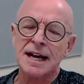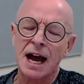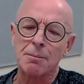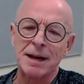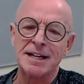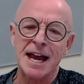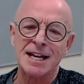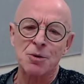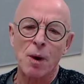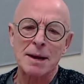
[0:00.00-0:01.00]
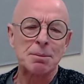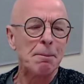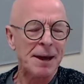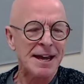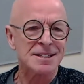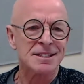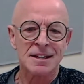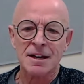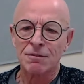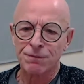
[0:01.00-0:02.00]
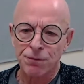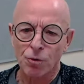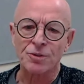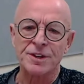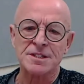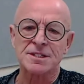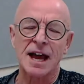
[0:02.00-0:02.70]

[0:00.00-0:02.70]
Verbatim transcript: um, in any way prepared for this.